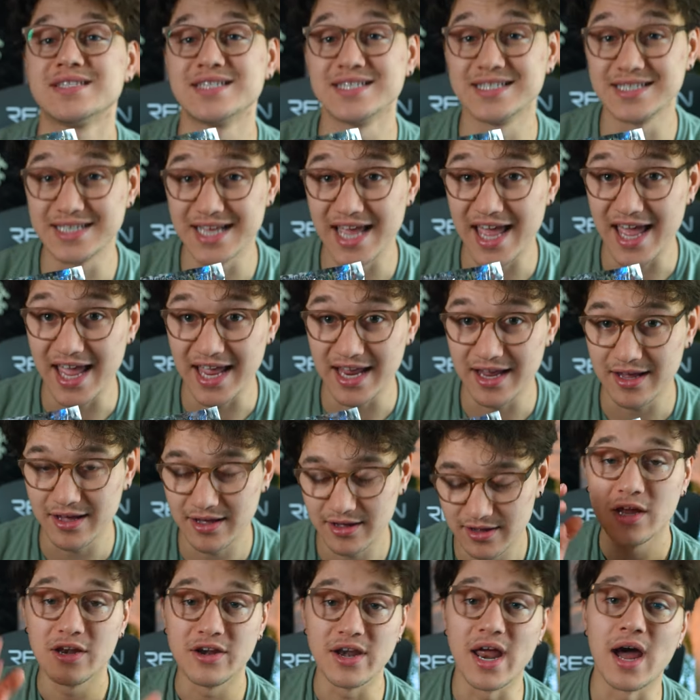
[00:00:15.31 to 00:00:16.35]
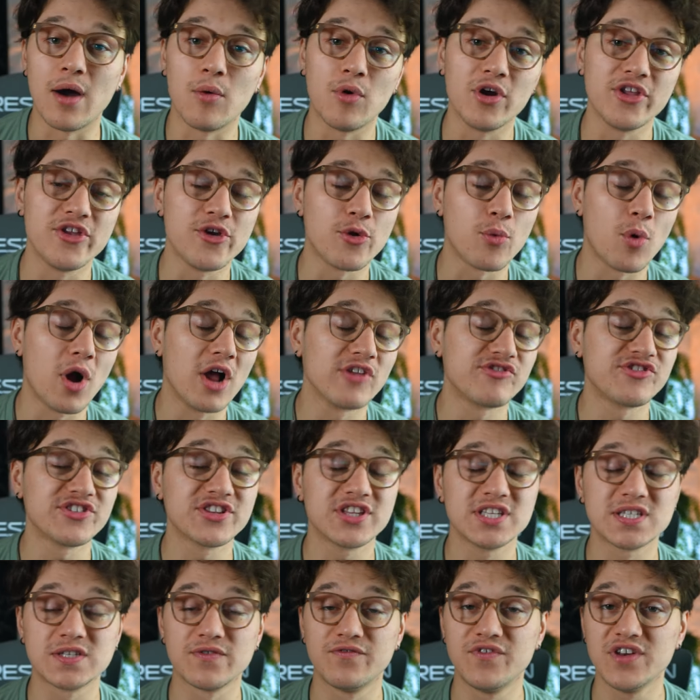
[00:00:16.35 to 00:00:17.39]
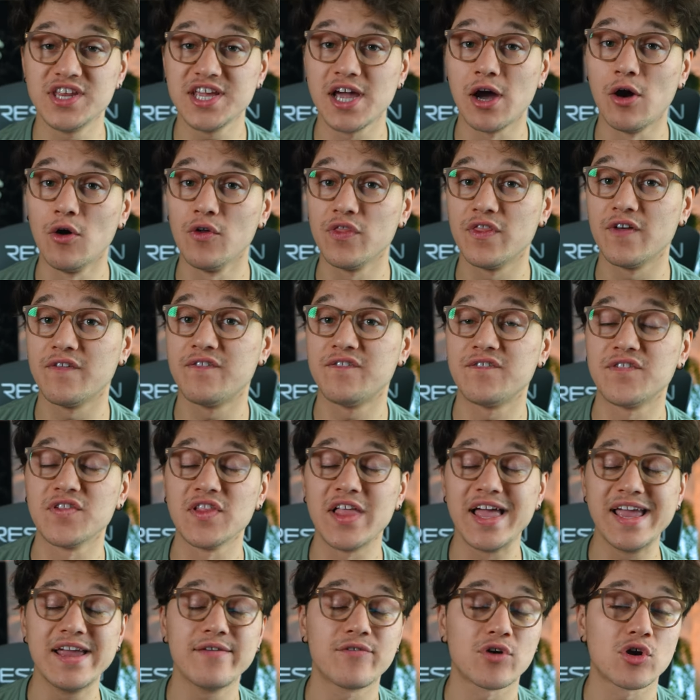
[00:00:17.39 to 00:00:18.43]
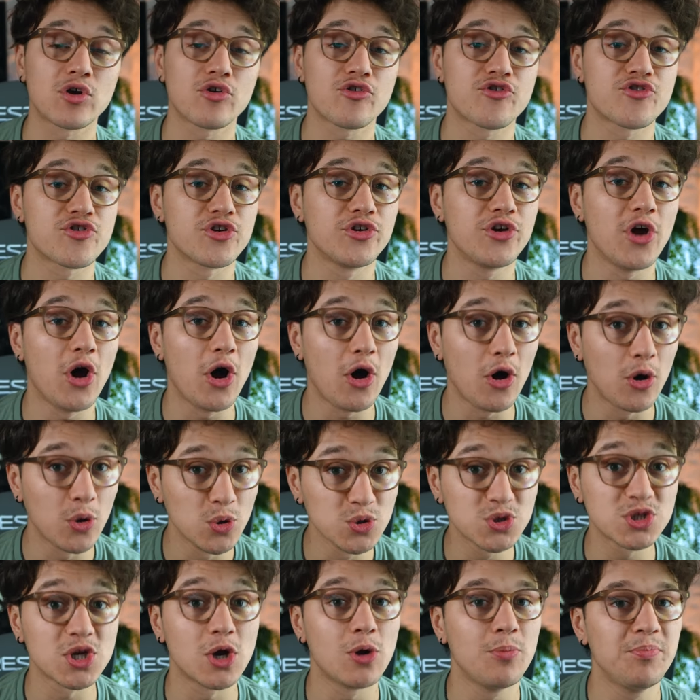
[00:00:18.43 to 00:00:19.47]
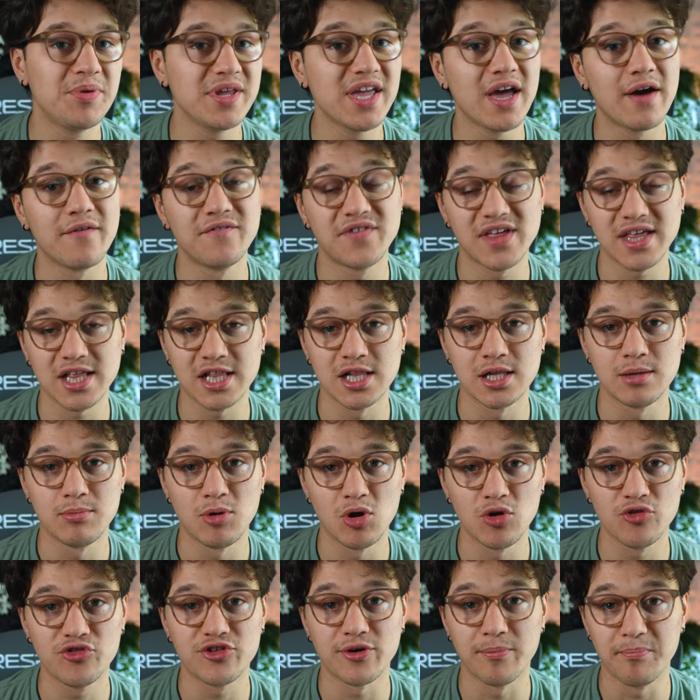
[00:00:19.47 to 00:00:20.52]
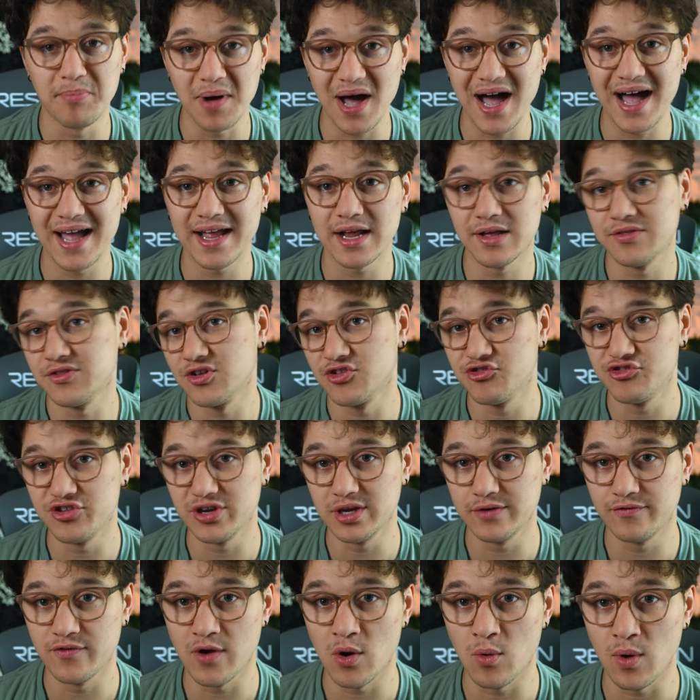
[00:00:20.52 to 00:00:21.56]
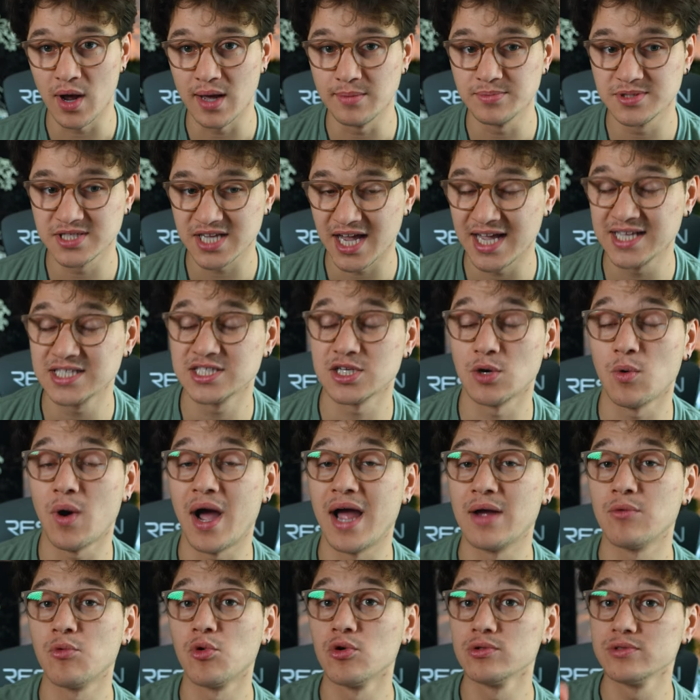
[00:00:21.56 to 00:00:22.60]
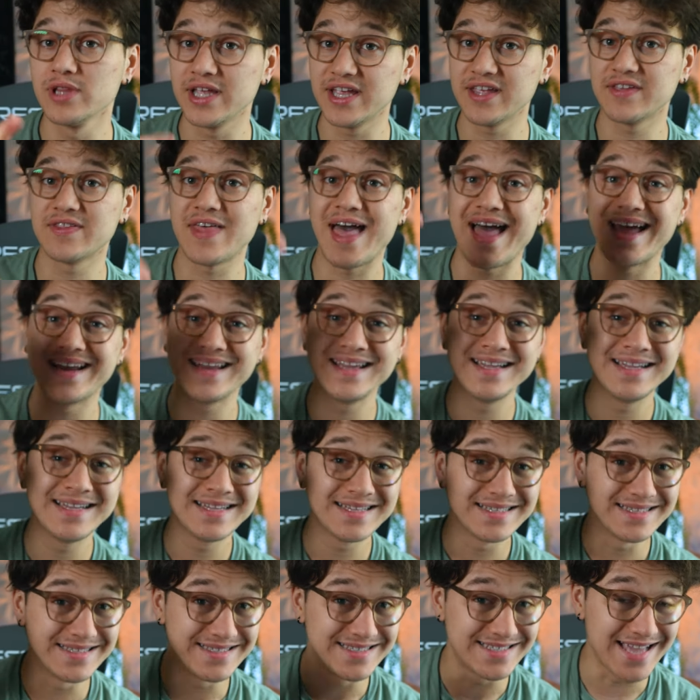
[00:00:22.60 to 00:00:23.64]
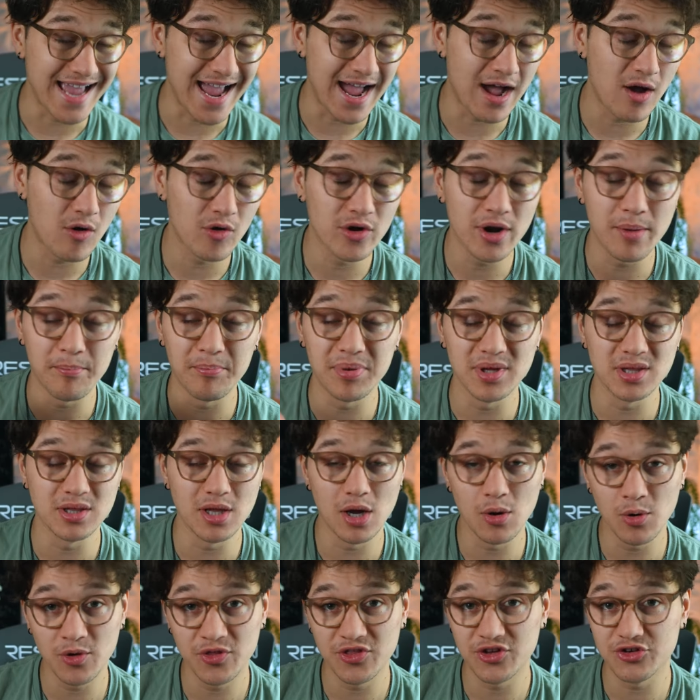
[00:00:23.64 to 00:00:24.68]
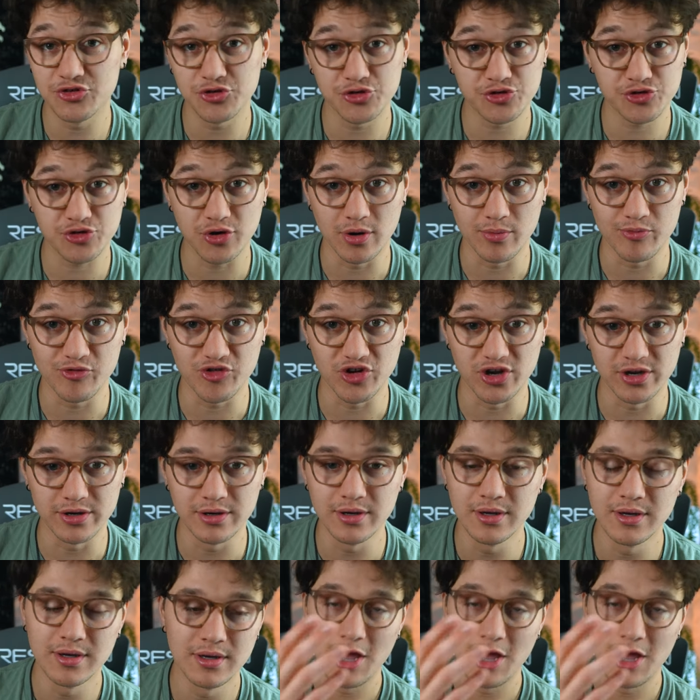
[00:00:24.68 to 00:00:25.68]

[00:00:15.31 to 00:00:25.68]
today. Now, when you're watching this video, the flavor should also be available to buy on the G Fuel website, so I will link that down below in the description.